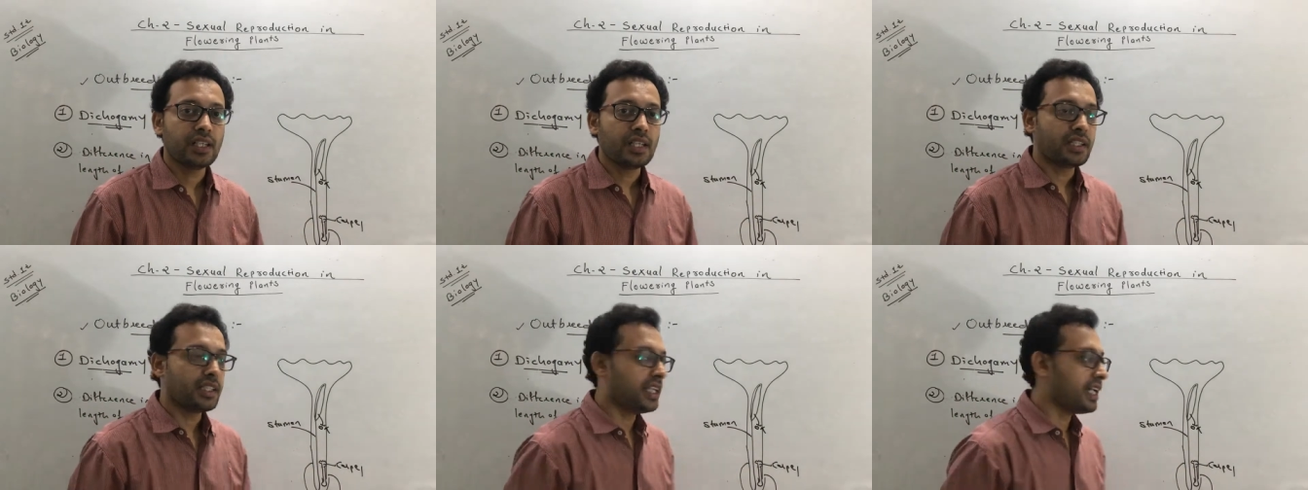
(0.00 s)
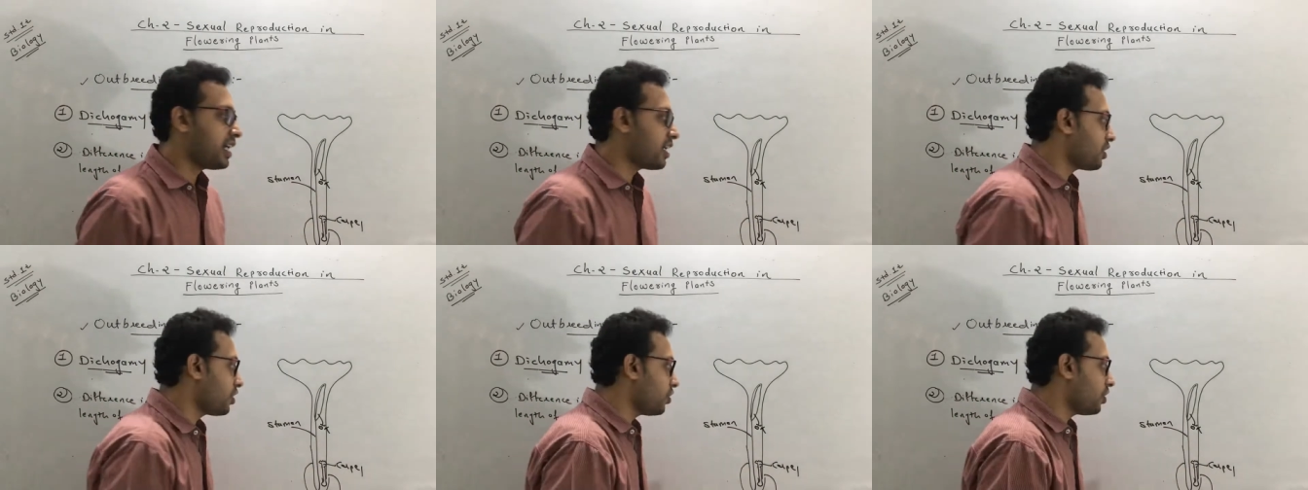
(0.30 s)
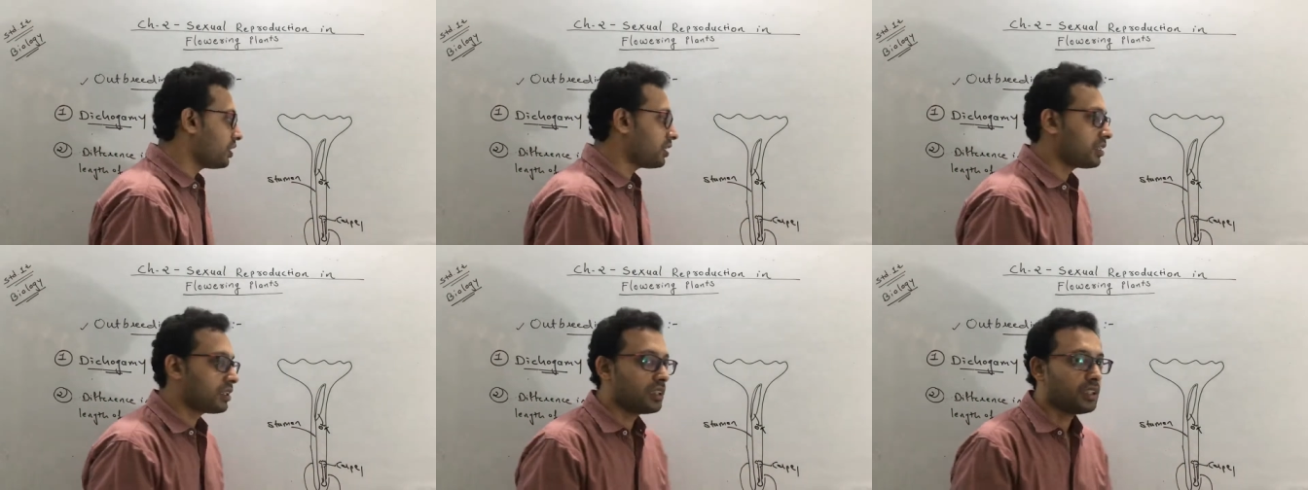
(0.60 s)
they are
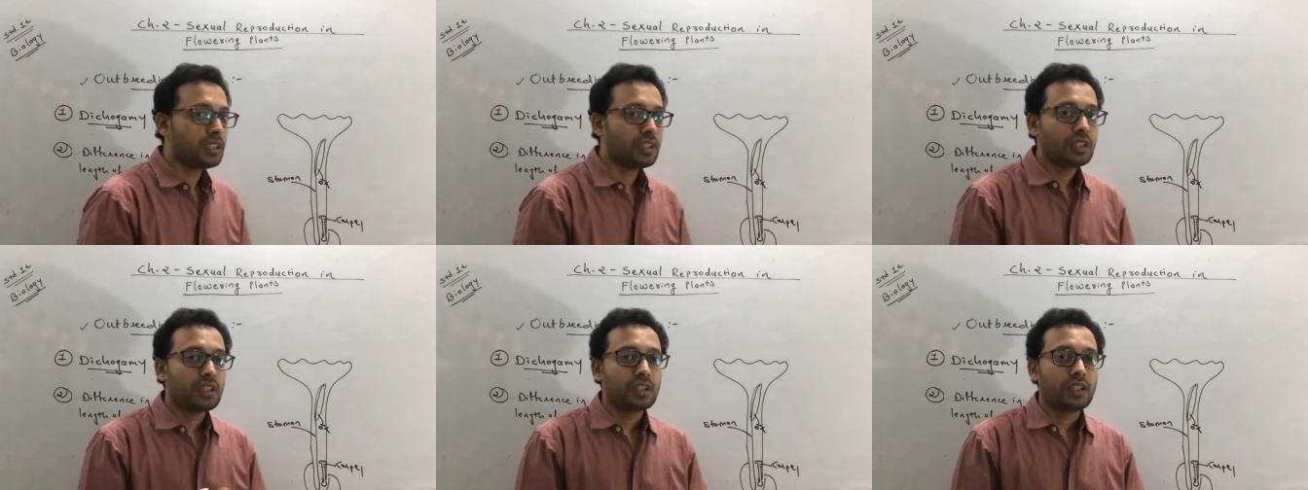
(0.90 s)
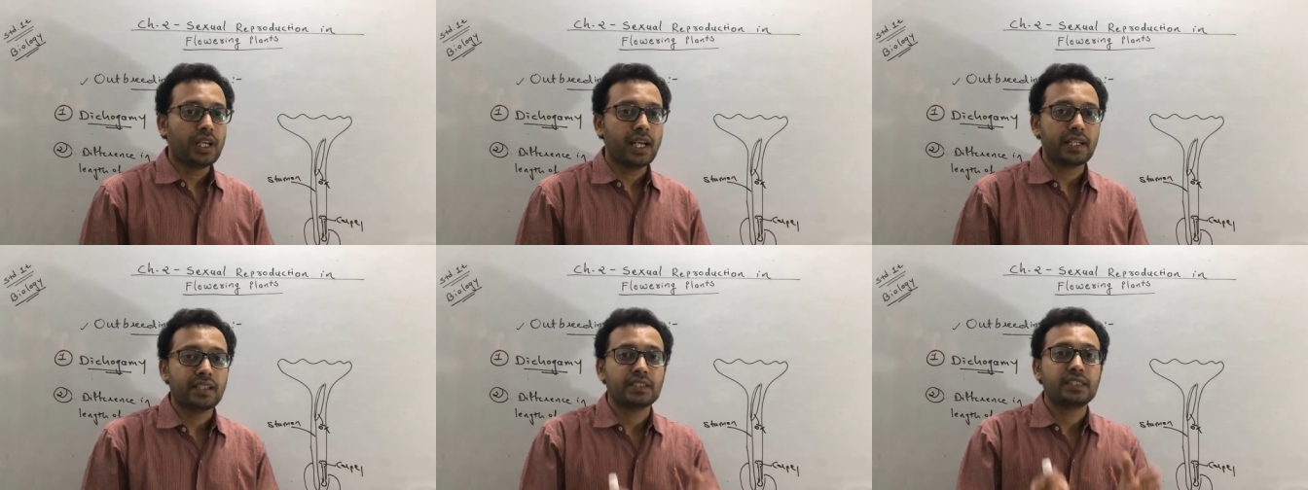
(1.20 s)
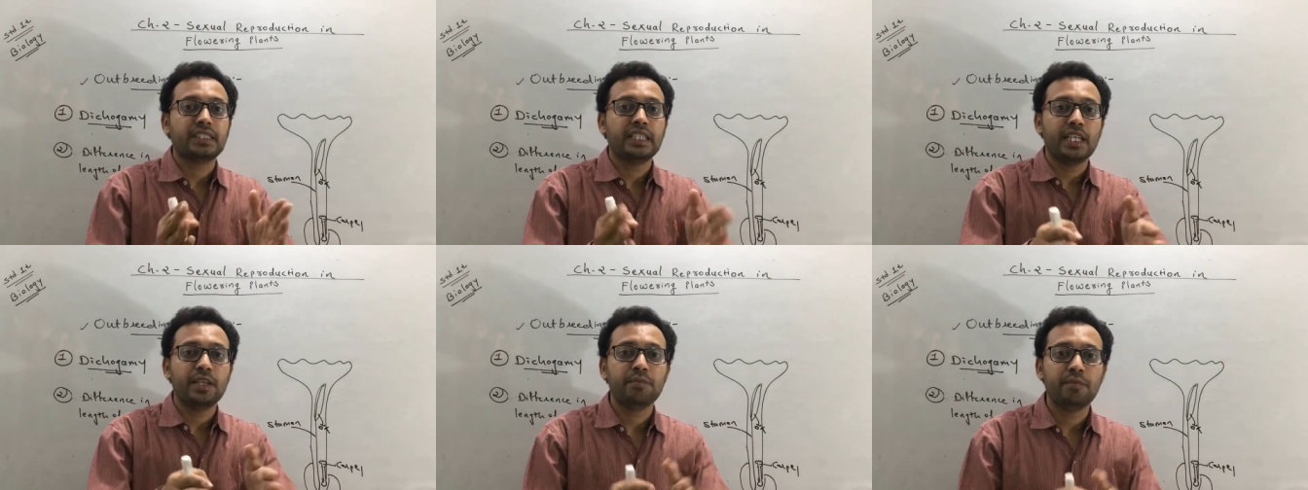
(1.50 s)
not at a
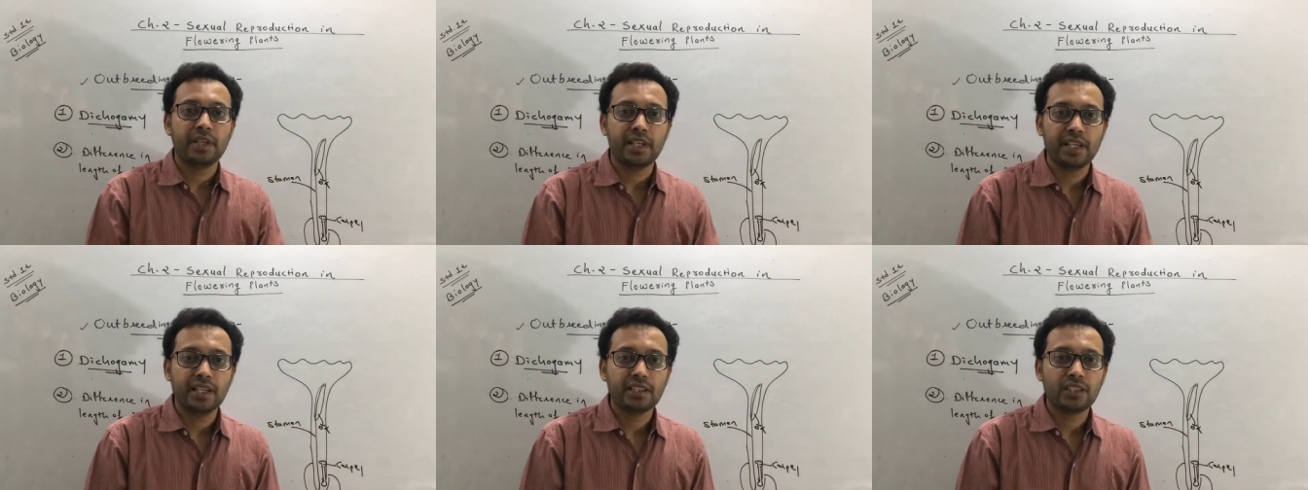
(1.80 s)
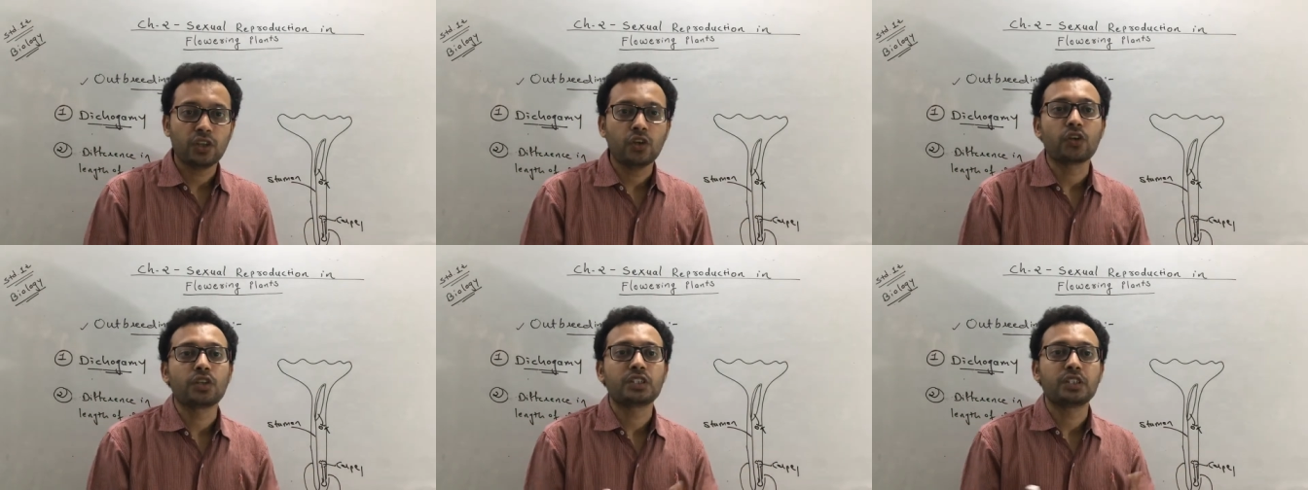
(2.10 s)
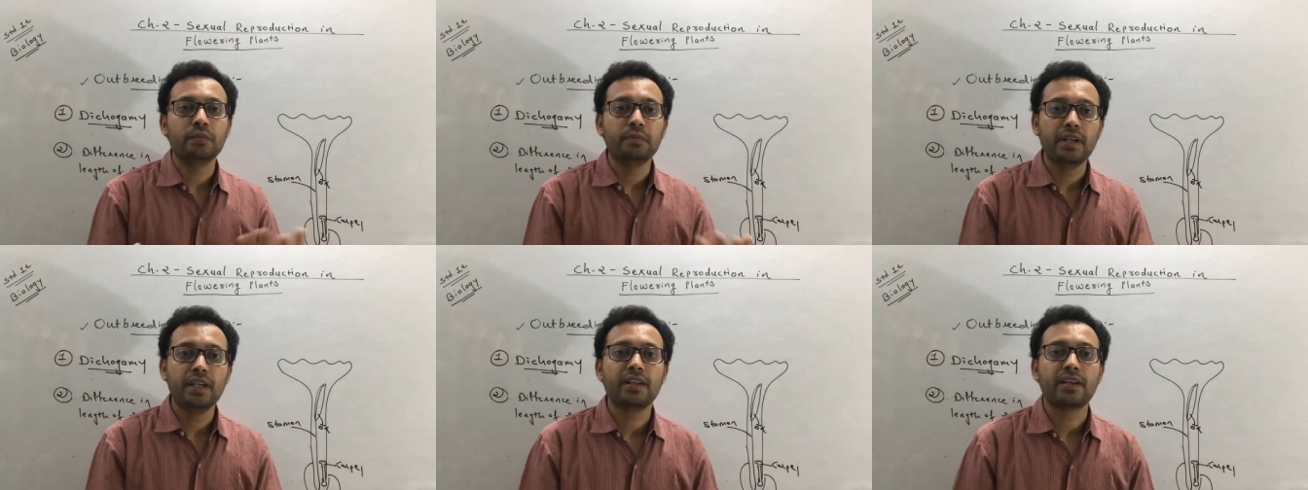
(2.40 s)
same length or
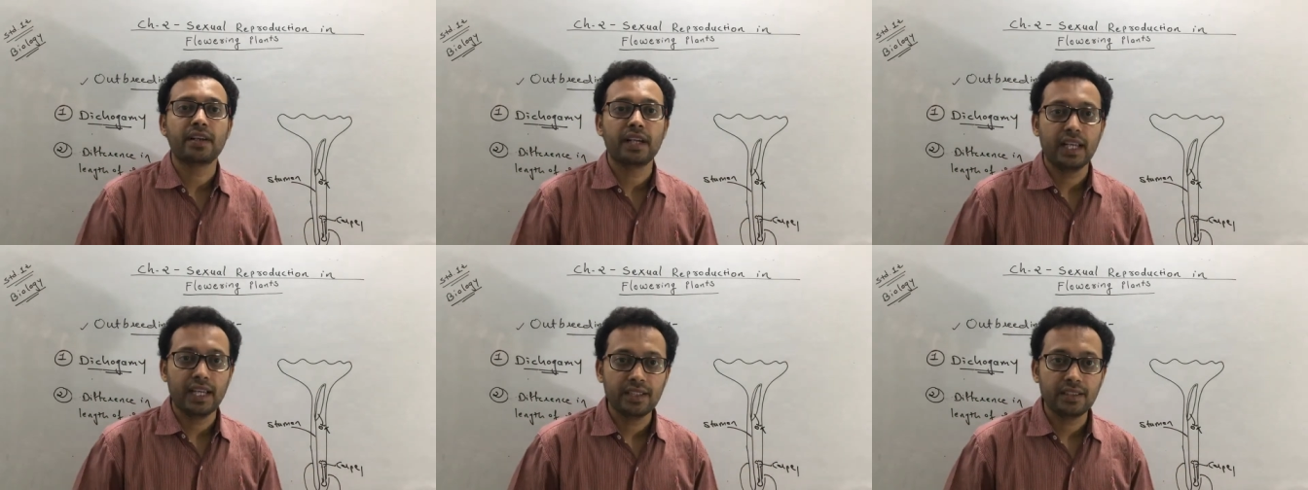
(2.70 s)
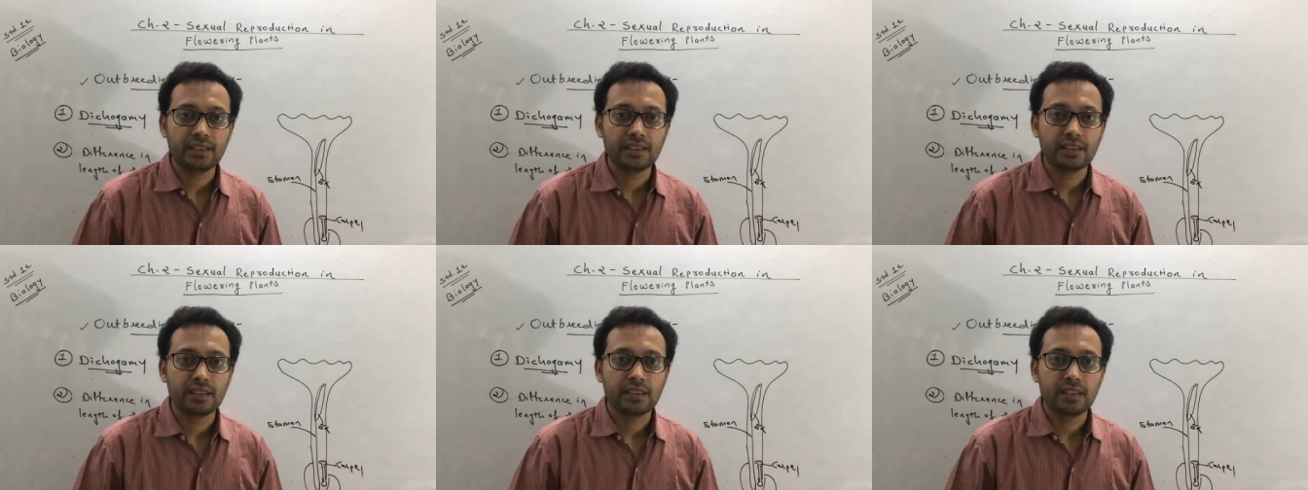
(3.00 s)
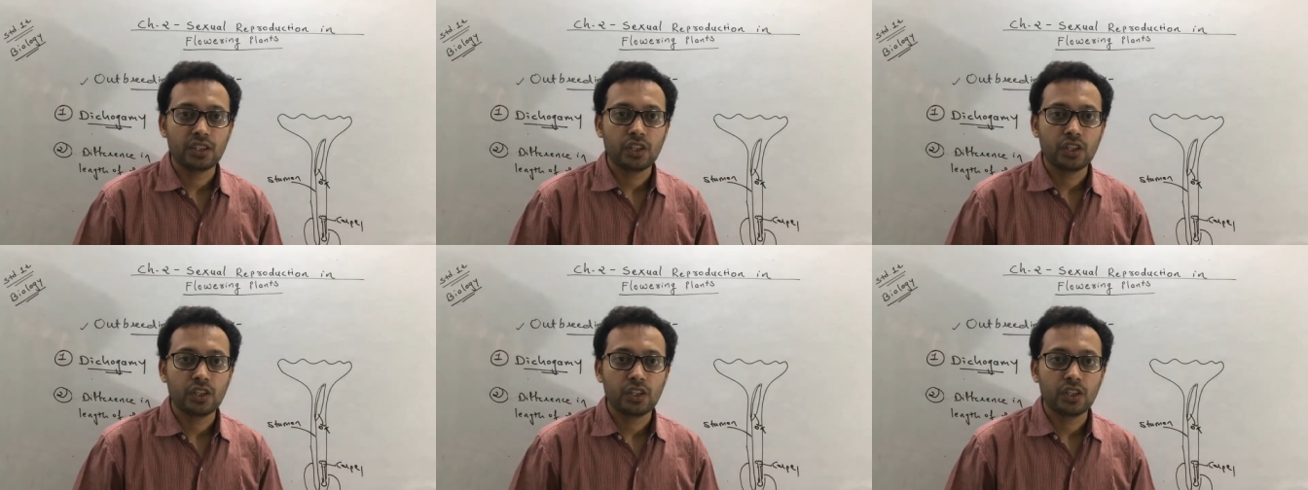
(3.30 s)
similar length